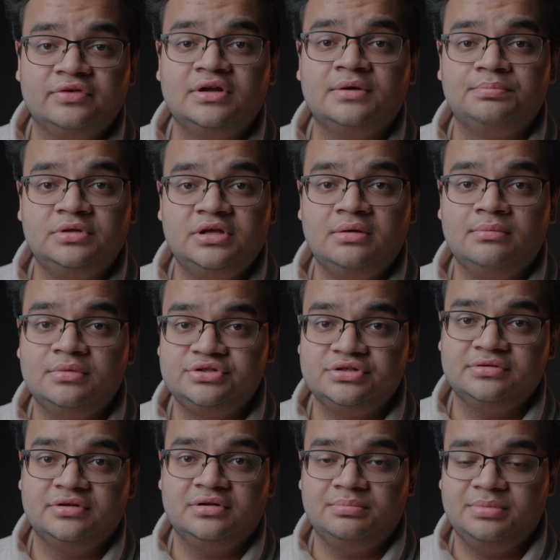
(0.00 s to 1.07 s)
up the image a
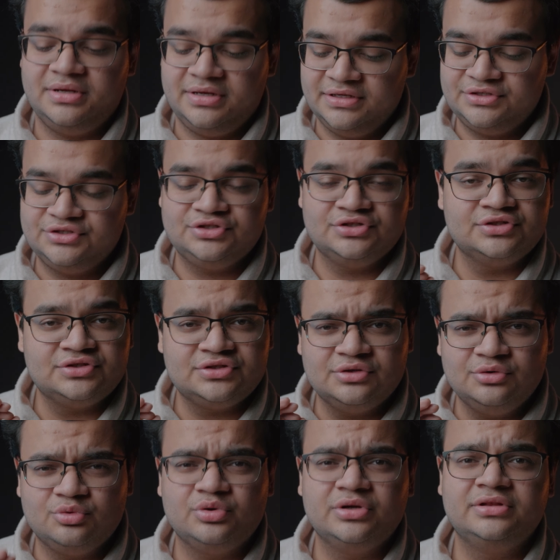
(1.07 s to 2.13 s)
little bit. It's just
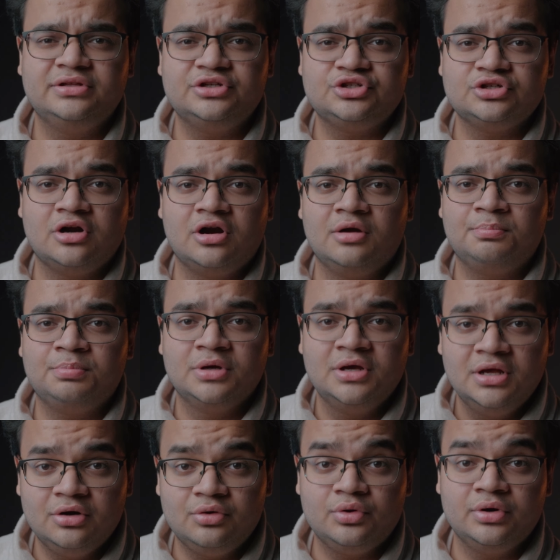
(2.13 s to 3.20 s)
really sharp,
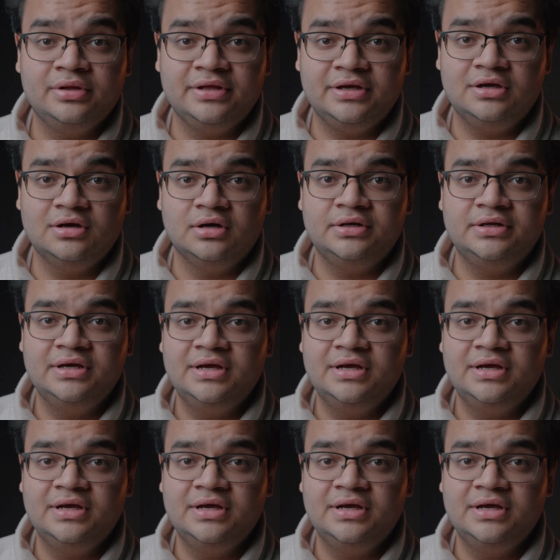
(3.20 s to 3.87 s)
really good,